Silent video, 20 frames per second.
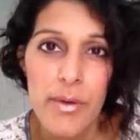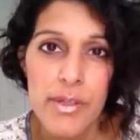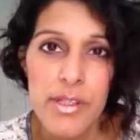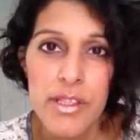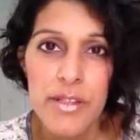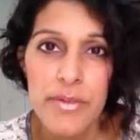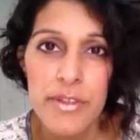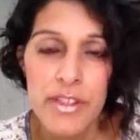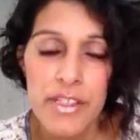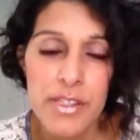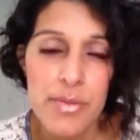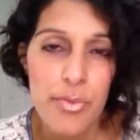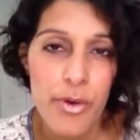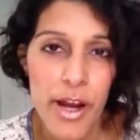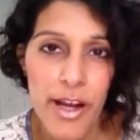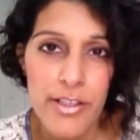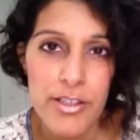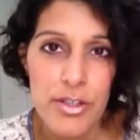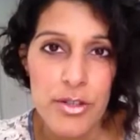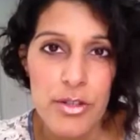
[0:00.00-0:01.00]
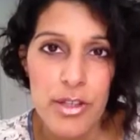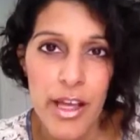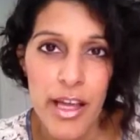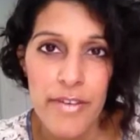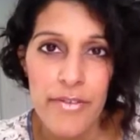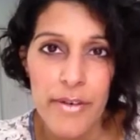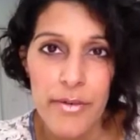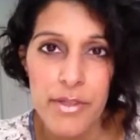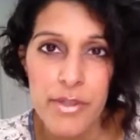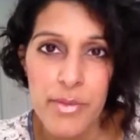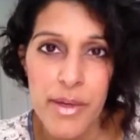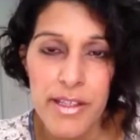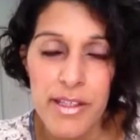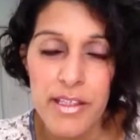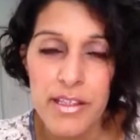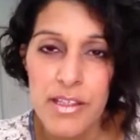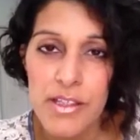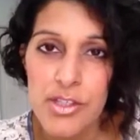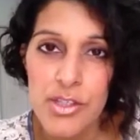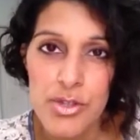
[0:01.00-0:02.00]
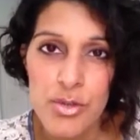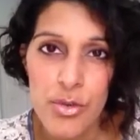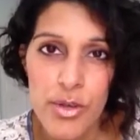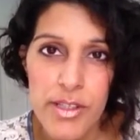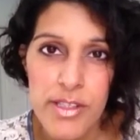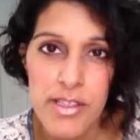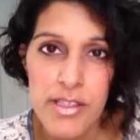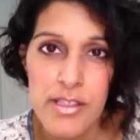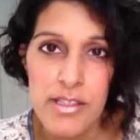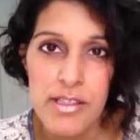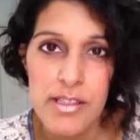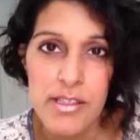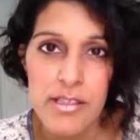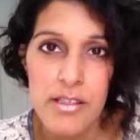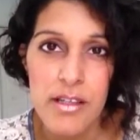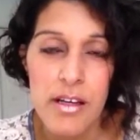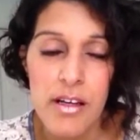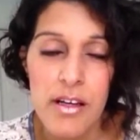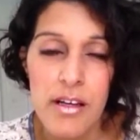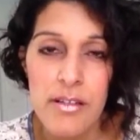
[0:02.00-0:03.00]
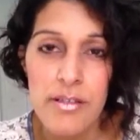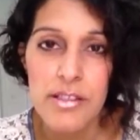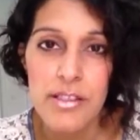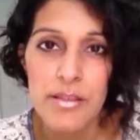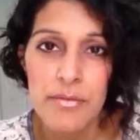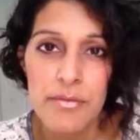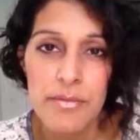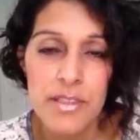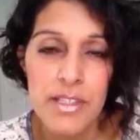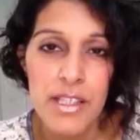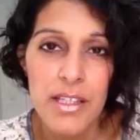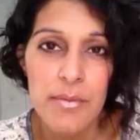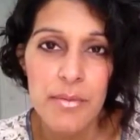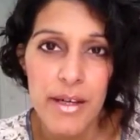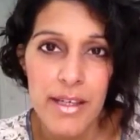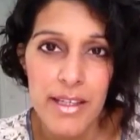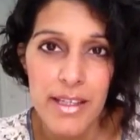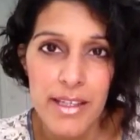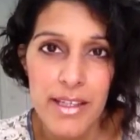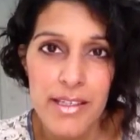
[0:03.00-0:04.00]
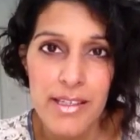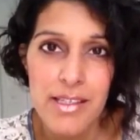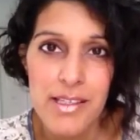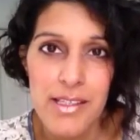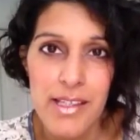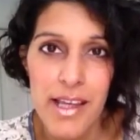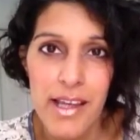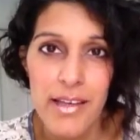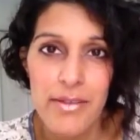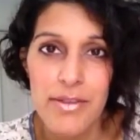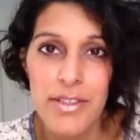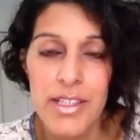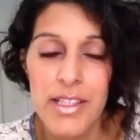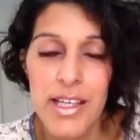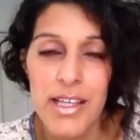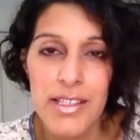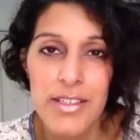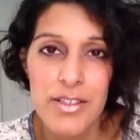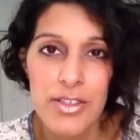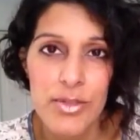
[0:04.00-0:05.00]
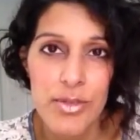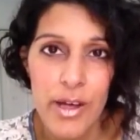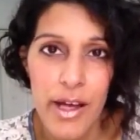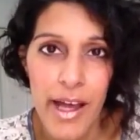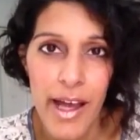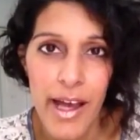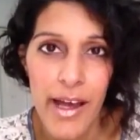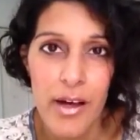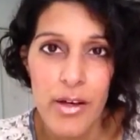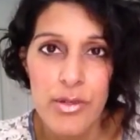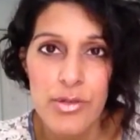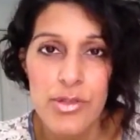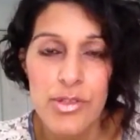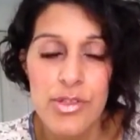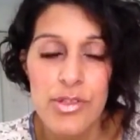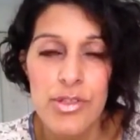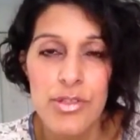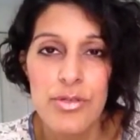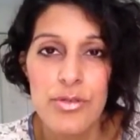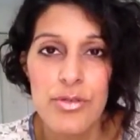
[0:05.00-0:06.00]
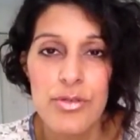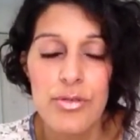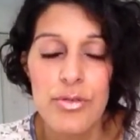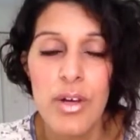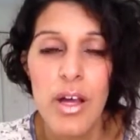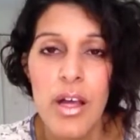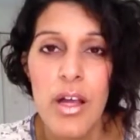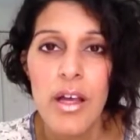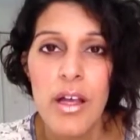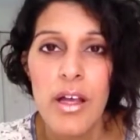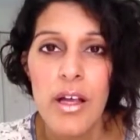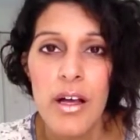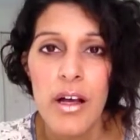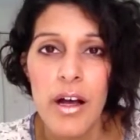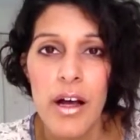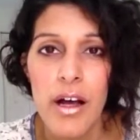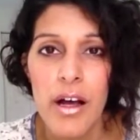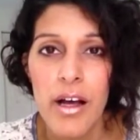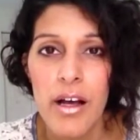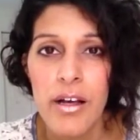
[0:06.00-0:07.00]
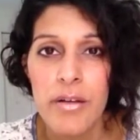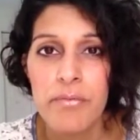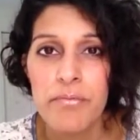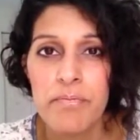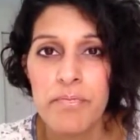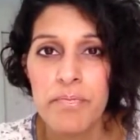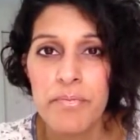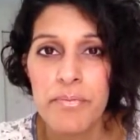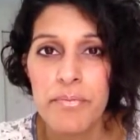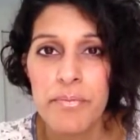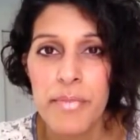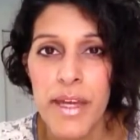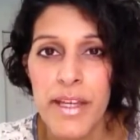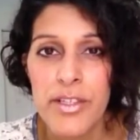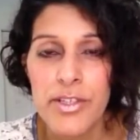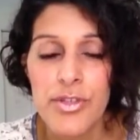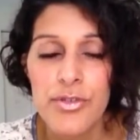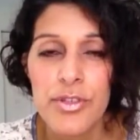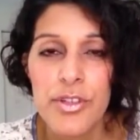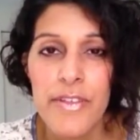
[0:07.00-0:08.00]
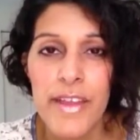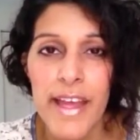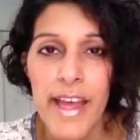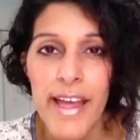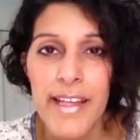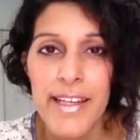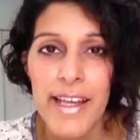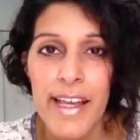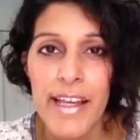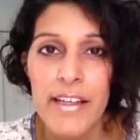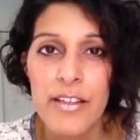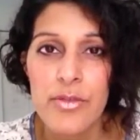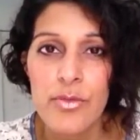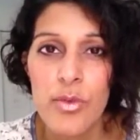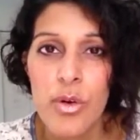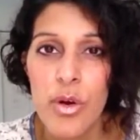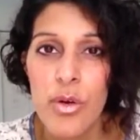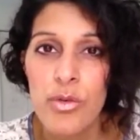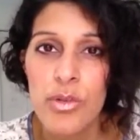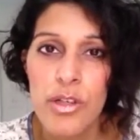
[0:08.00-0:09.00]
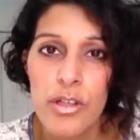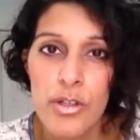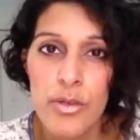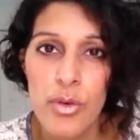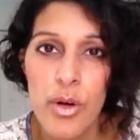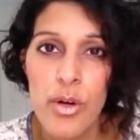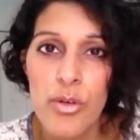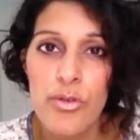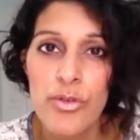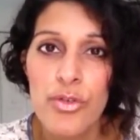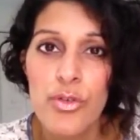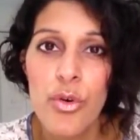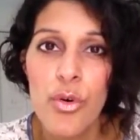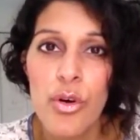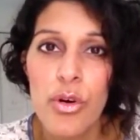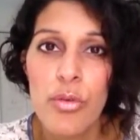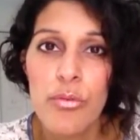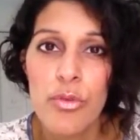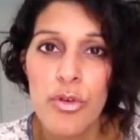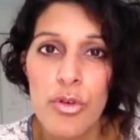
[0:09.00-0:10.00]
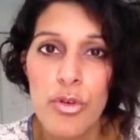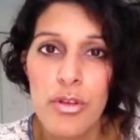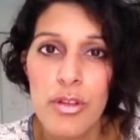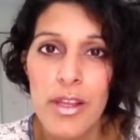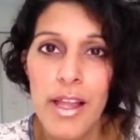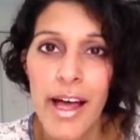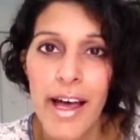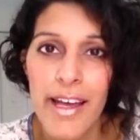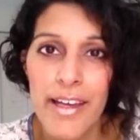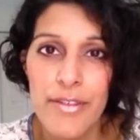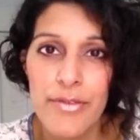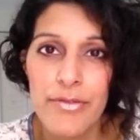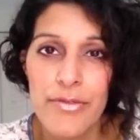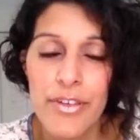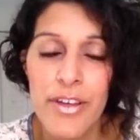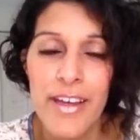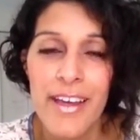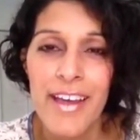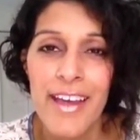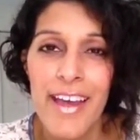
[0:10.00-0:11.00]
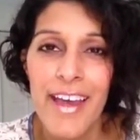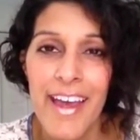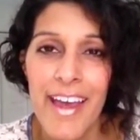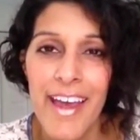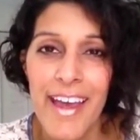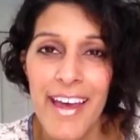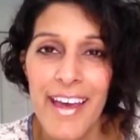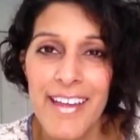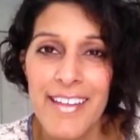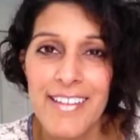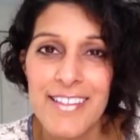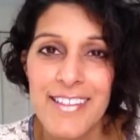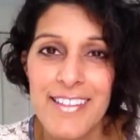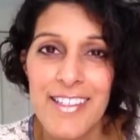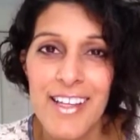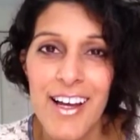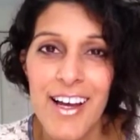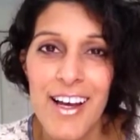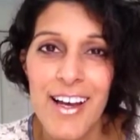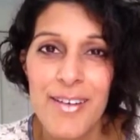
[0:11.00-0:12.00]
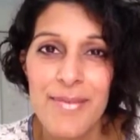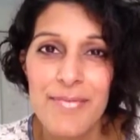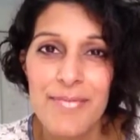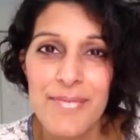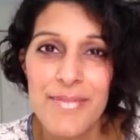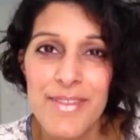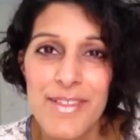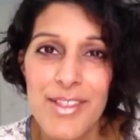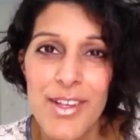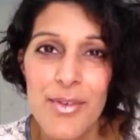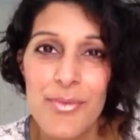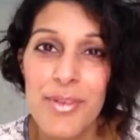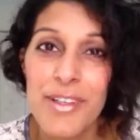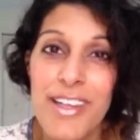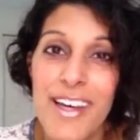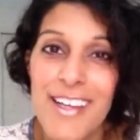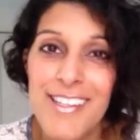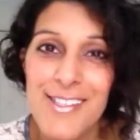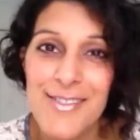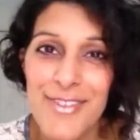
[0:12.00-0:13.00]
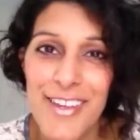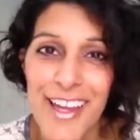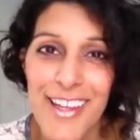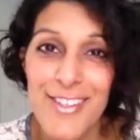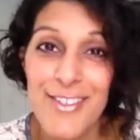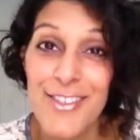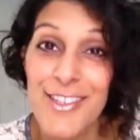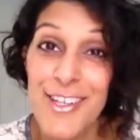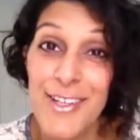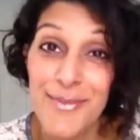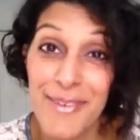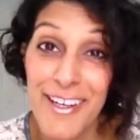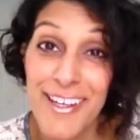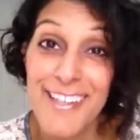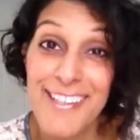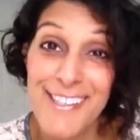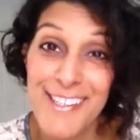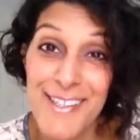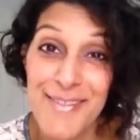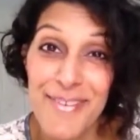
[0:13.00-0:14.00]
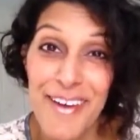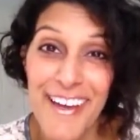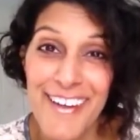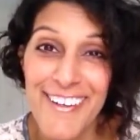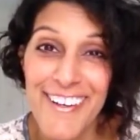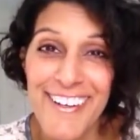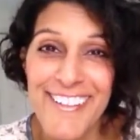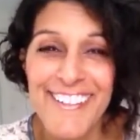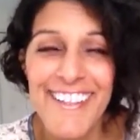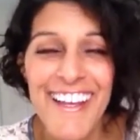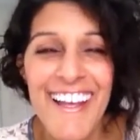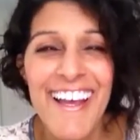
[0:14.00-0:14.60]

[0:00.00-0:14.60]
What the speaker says: living this practical life. I was making these choices to keep my kids safe, to get into a house, to make sure that they had a quote-unquote normal life. And so because of that, you can hear my kids in the background,